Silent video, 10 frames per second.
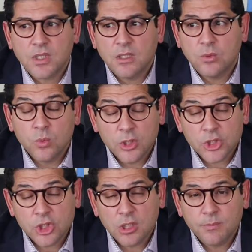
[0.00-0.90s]
a
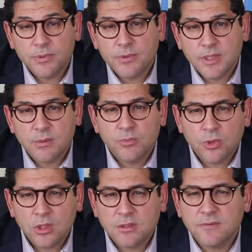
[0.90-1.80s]
workshop that
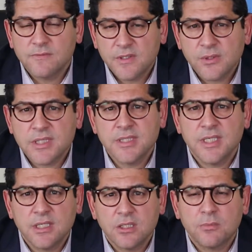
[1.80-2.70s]
brought very
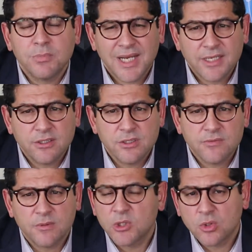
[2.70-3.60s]
senior planners
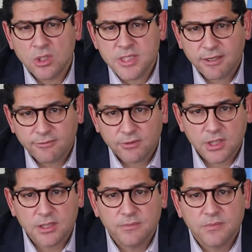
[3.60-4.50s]
from across
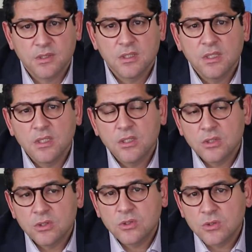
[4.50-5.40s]
Africa
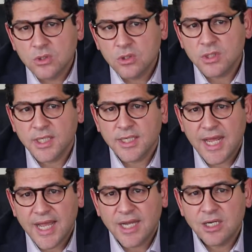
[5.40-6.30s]
to look at
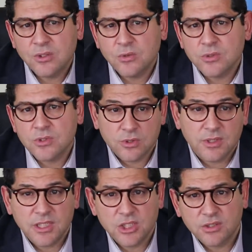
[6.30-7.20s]
how
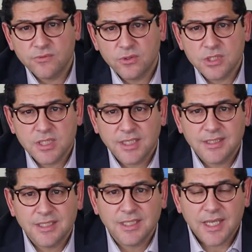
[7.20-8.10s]
strategic
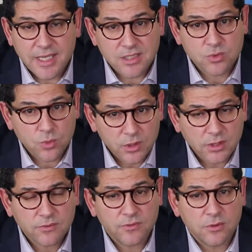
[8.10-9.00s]
foresighting has
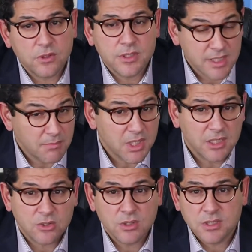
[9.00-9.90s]
worked for some
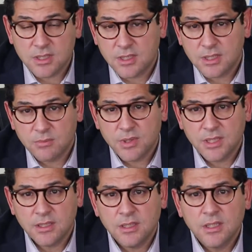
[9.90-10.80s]
countries that have
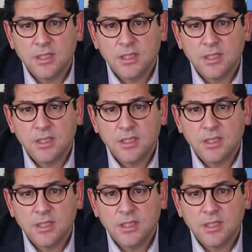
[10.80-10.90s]
been